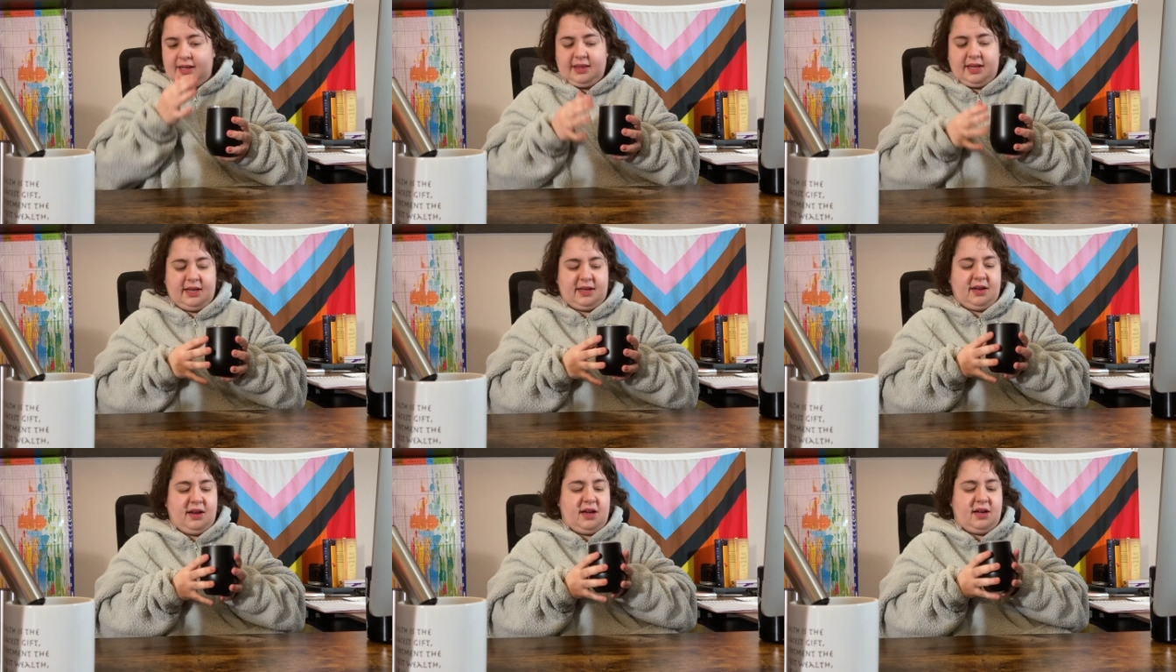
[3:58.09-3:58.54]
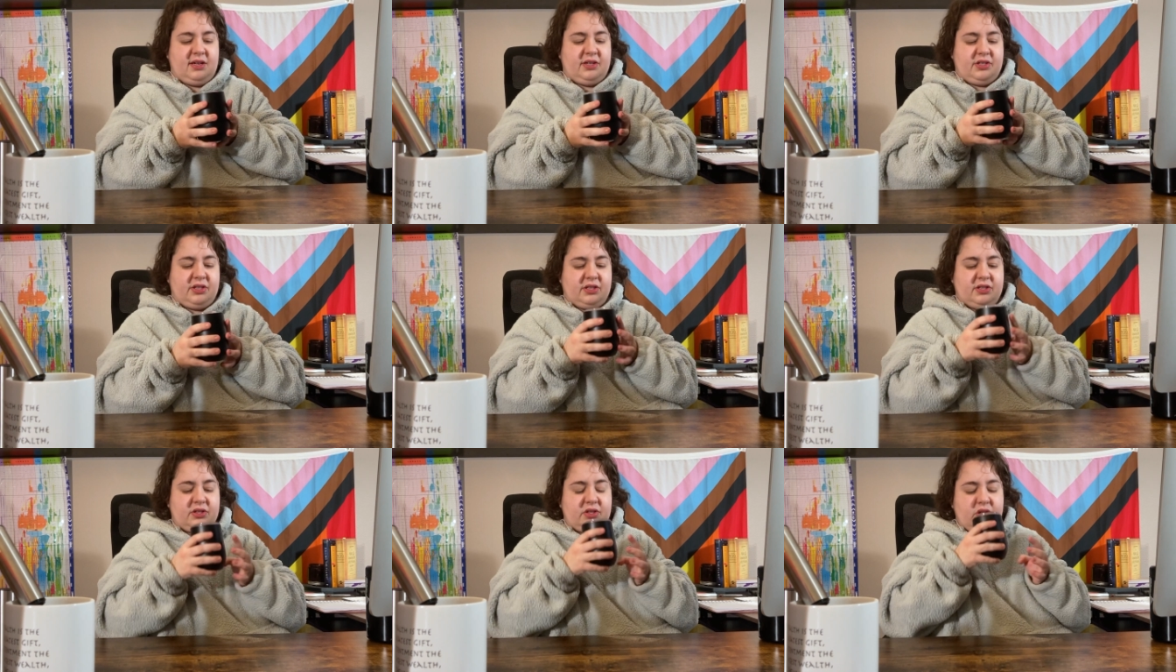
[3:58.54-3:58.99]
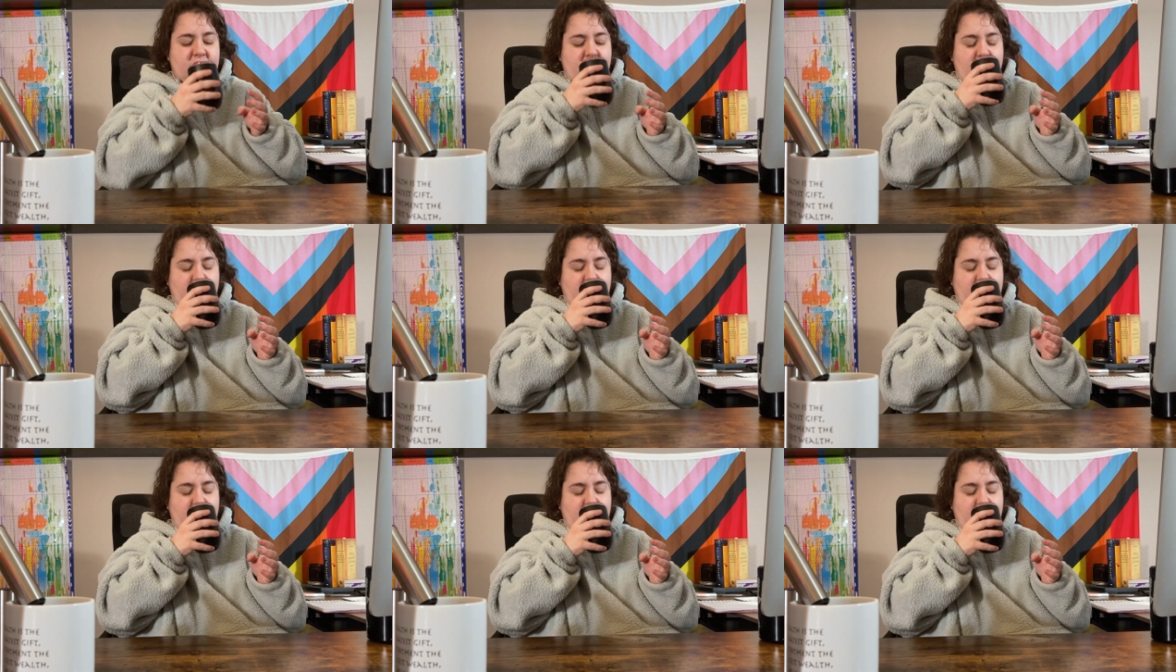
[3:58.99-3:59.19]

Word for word: Like not just